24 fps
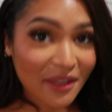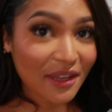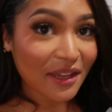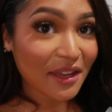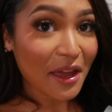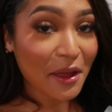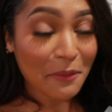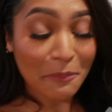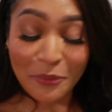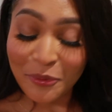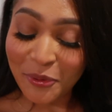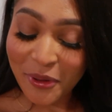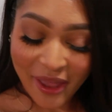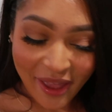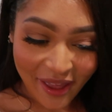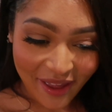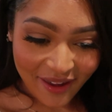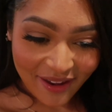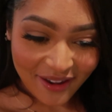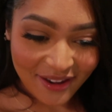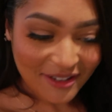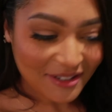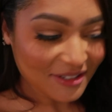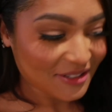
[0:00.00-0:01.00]
me a
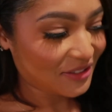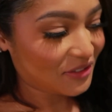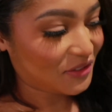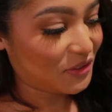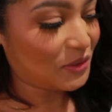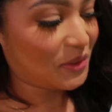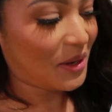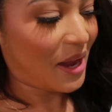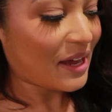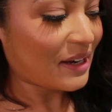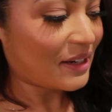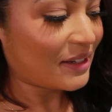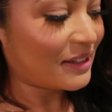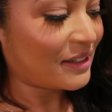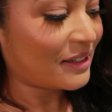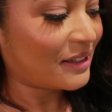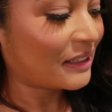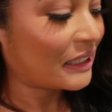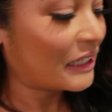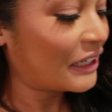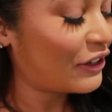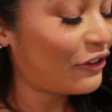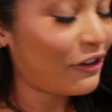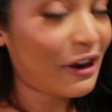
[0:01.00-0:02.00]
bouquet to kind
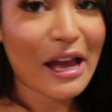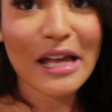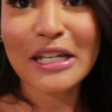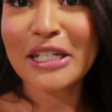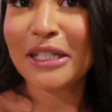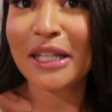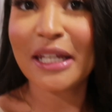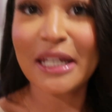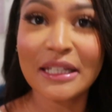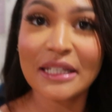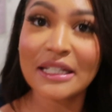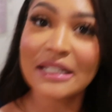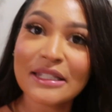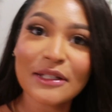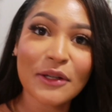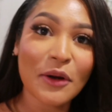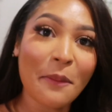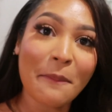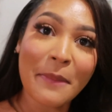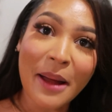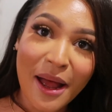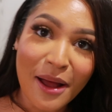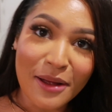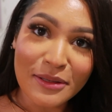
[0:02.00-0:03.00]
of congratulate this
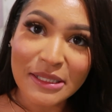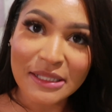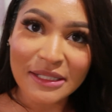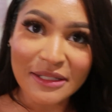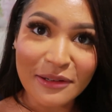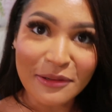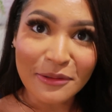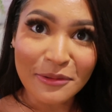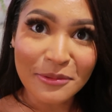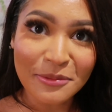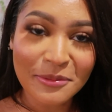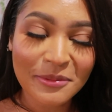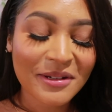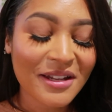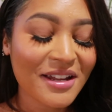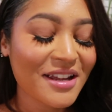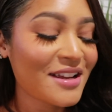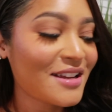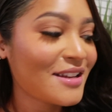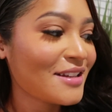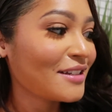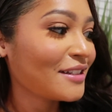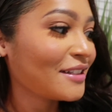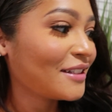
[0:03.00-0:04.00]
little milestone.
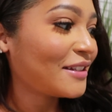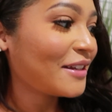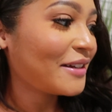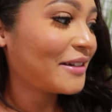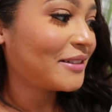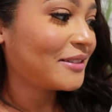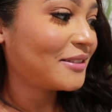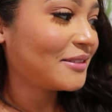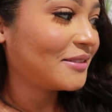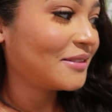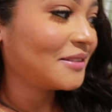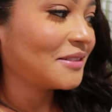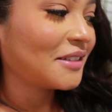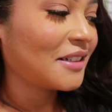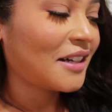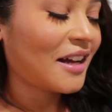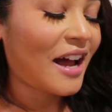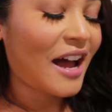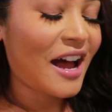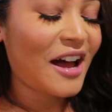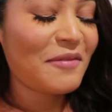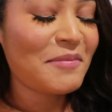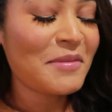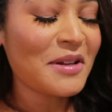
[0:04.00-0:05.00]
So yeah,
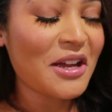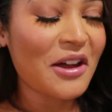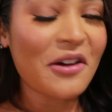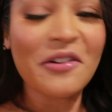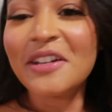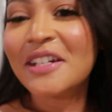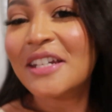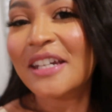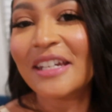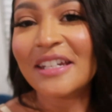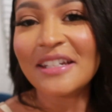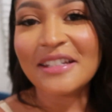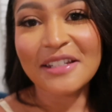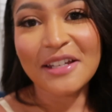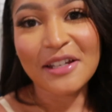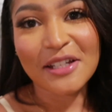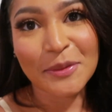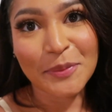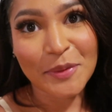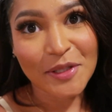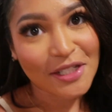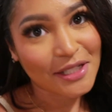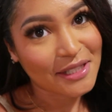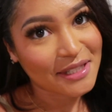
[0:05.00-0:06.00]
I'm gonna go into detail,
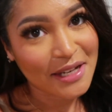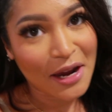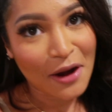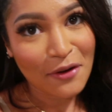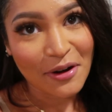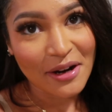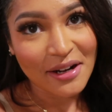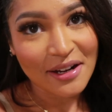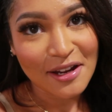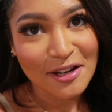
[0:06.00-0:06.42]
but just not right